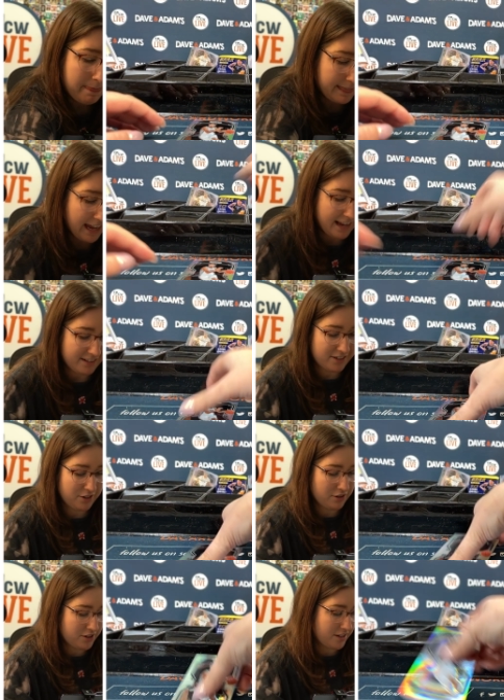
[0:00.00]
Guys,
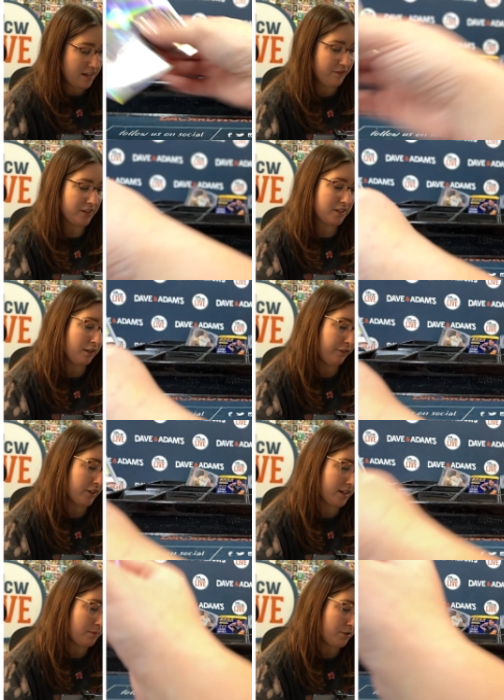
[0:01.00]
you're if this is your
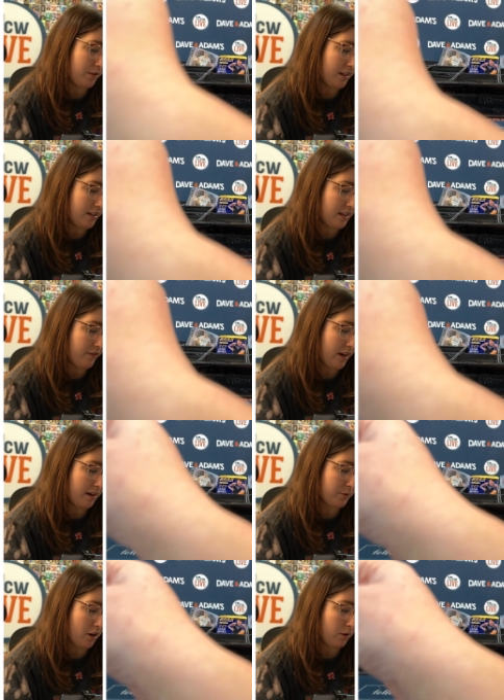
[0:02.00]
first time tuning into David
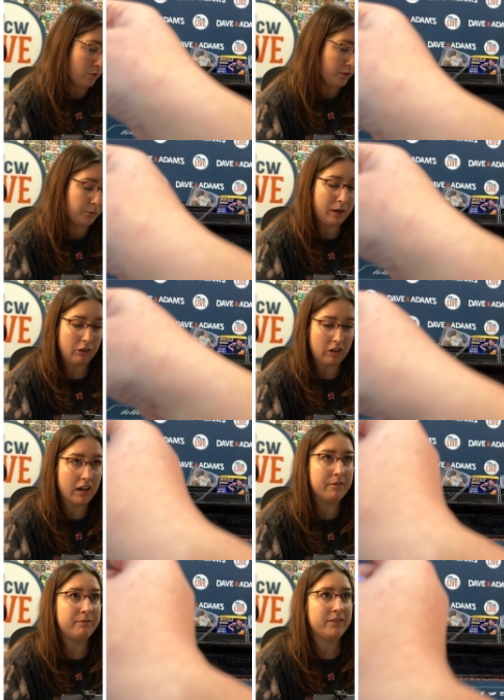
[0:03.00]
Adams Card World,
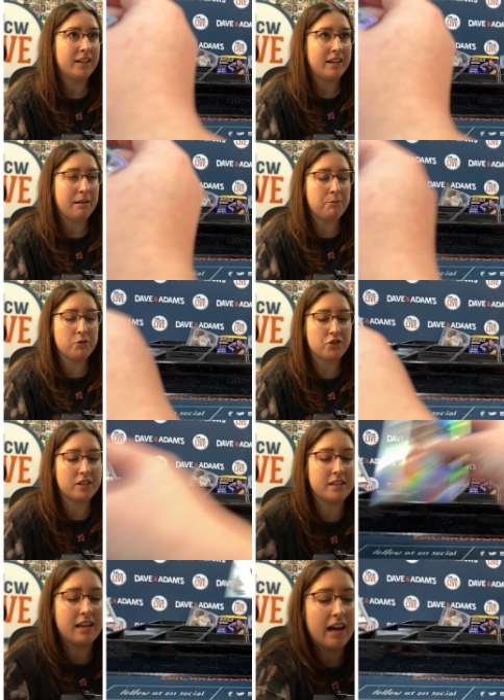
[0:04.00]
welcome. I'm usually
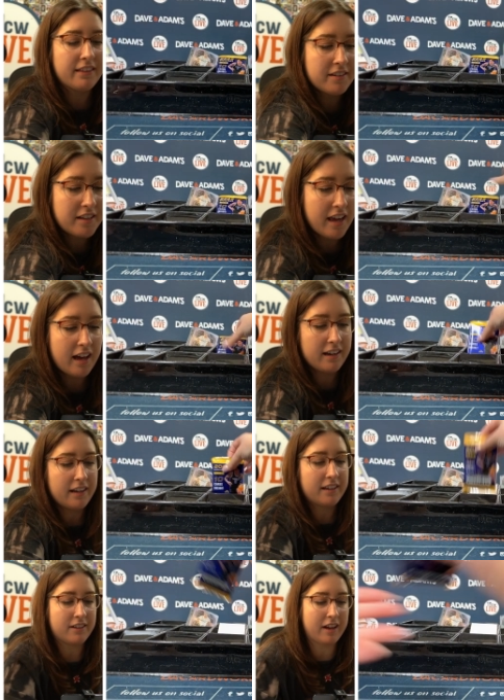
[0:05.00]
not this
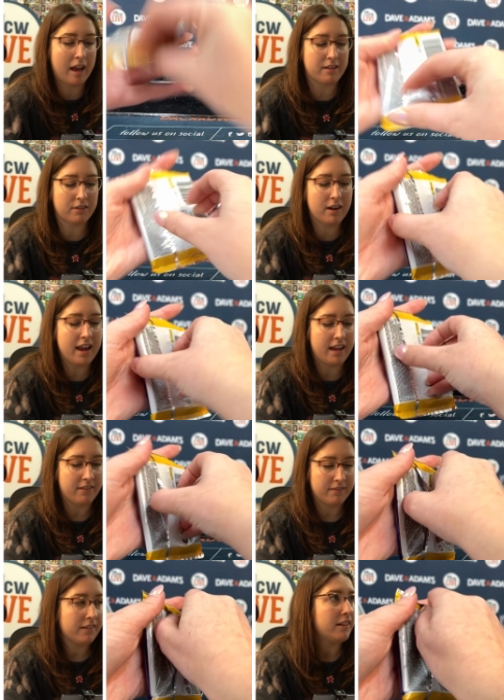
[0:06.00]
chaotic. Okay, three.
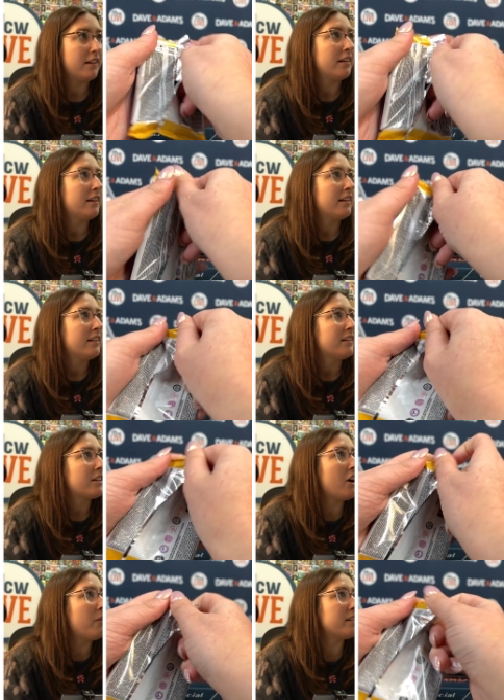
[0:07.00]

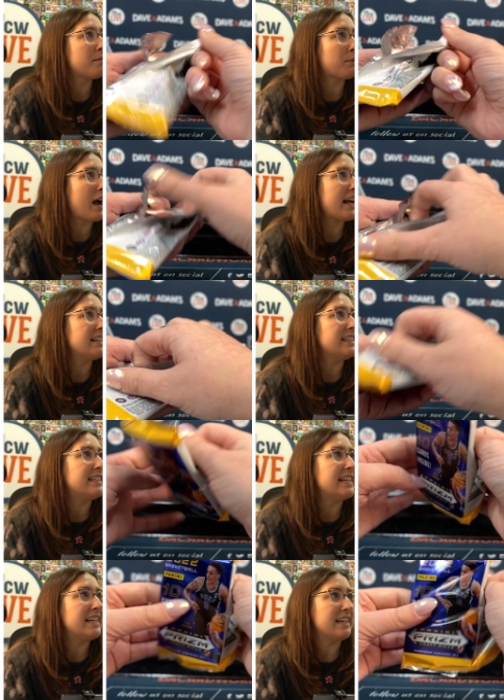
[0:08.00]
Going to Brian
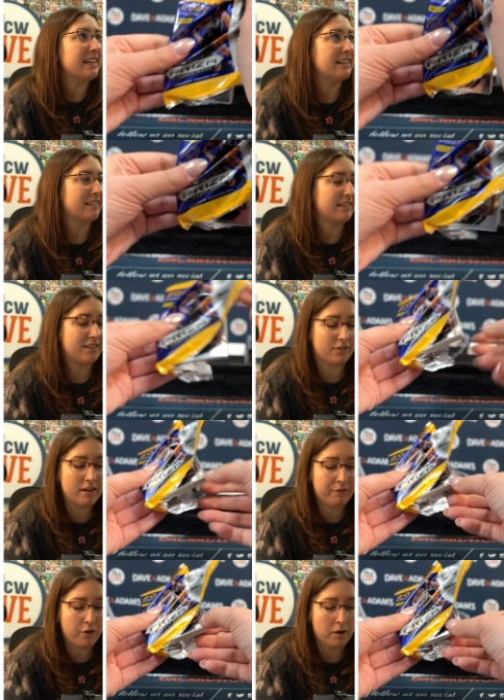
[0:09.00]
D. Three
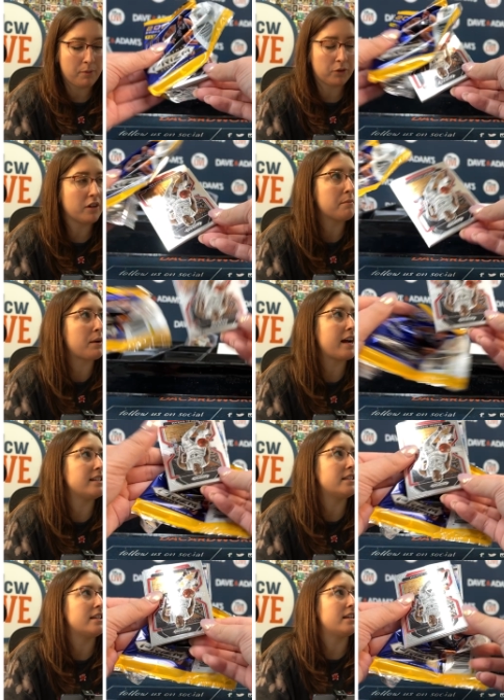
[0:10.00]
and four are both going to
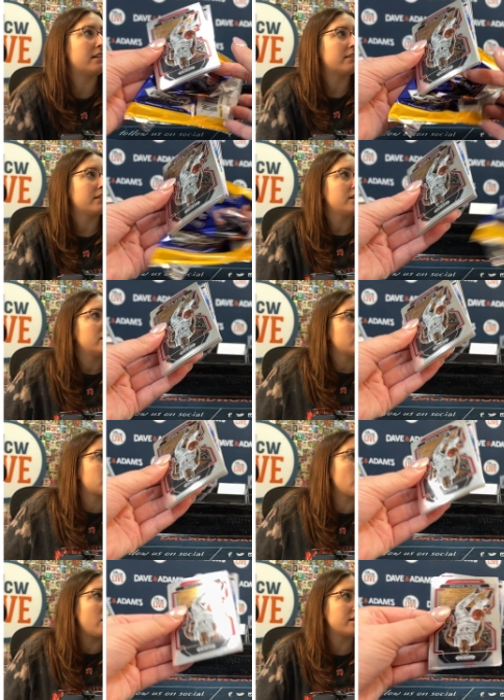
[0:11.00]
Brian D.
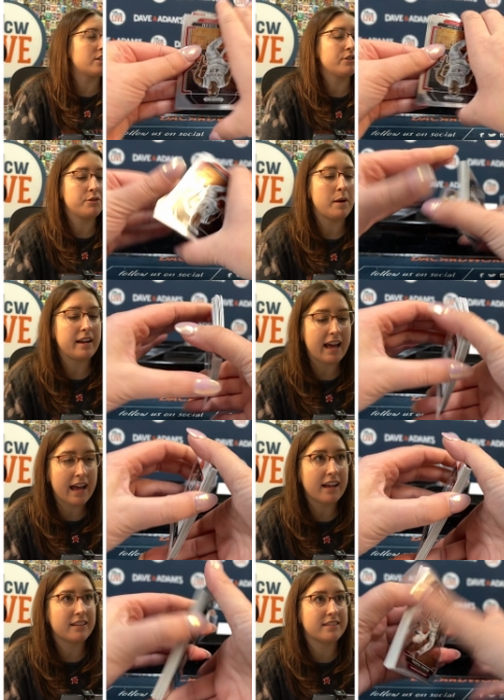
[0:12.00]
Sean two. You had
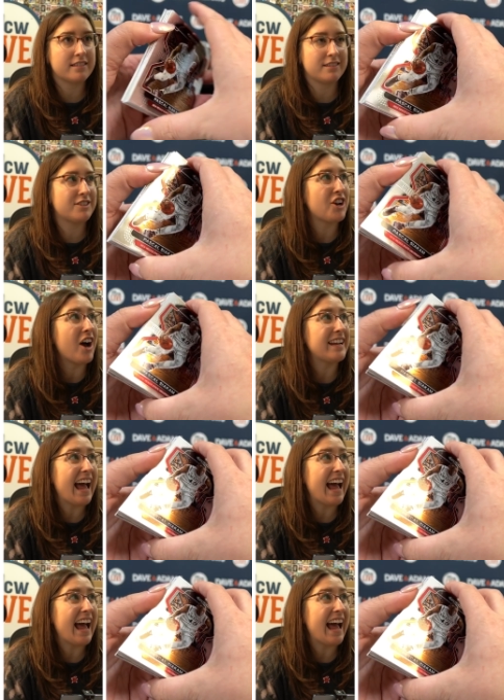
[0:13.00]
at, Sean